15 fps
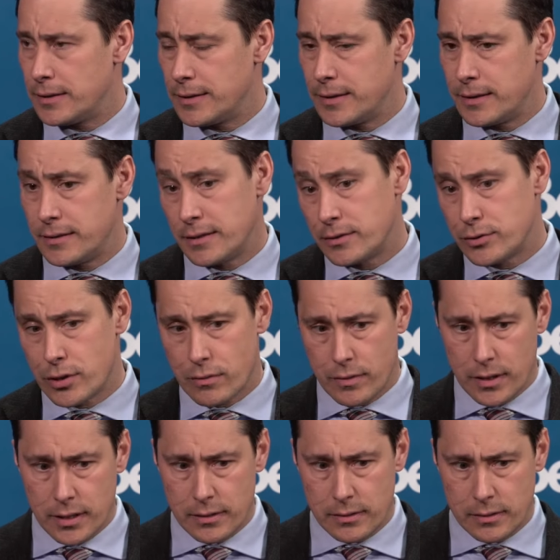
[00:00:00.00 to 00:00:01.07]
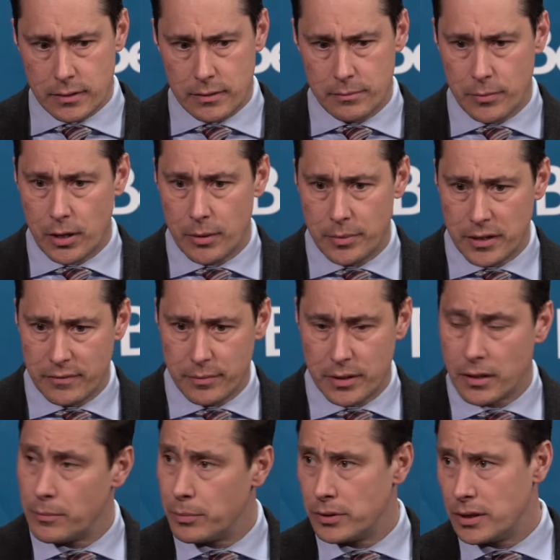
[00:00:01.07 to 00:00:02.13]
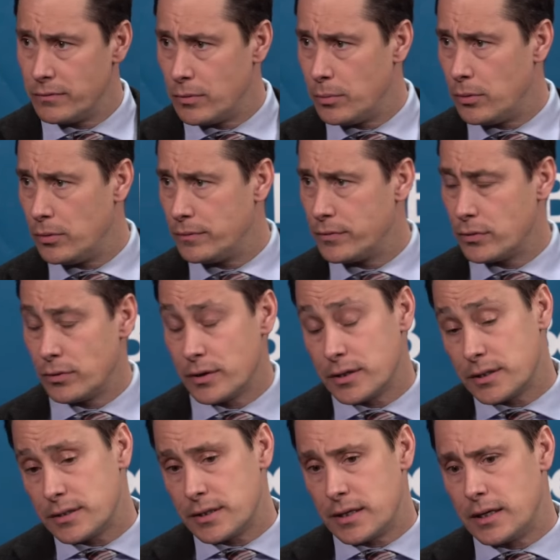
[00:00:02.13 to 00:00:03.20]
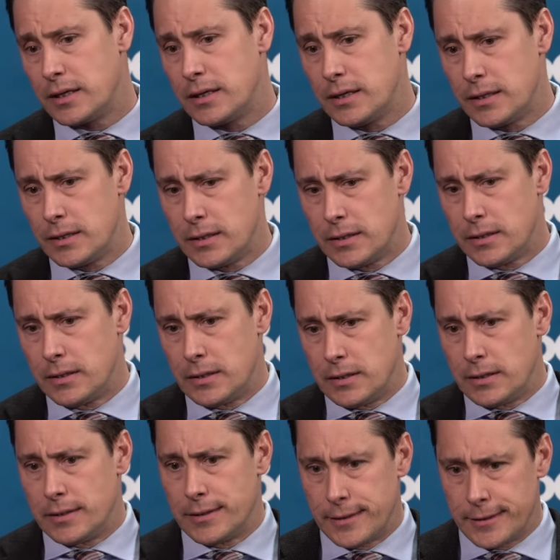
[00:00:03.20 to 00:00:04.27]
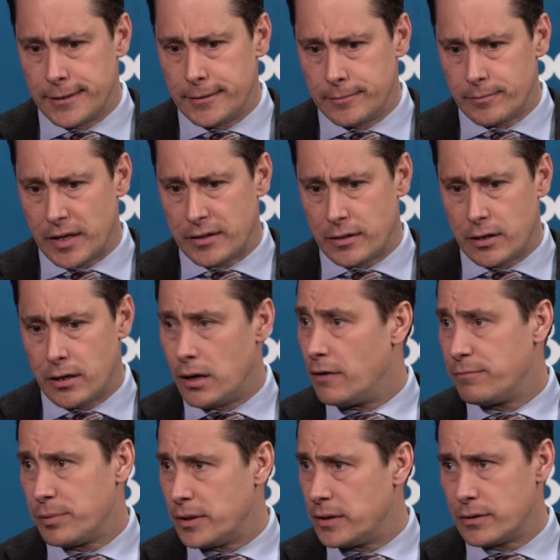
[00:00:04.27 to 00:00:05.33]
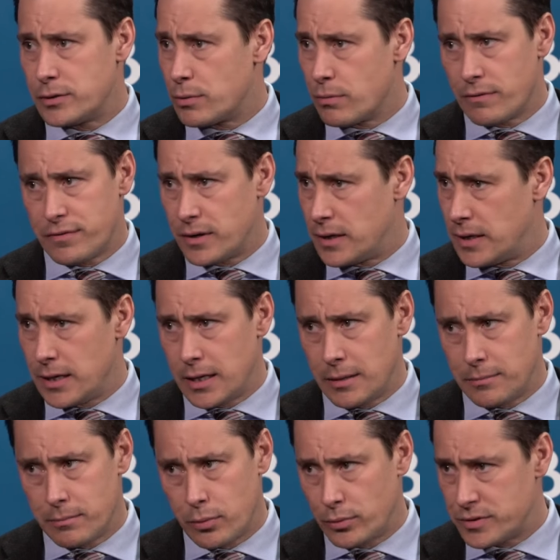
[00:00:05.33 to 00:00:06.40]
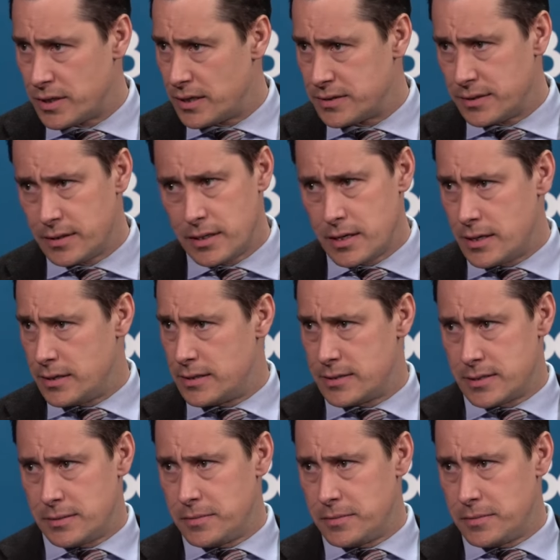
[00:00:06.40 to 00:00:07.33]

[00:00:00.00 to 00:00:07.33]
I think Terry and Bobby have been unbelievable. And if you look at today, I thought Hoff played a terrific game, both sides of the ice.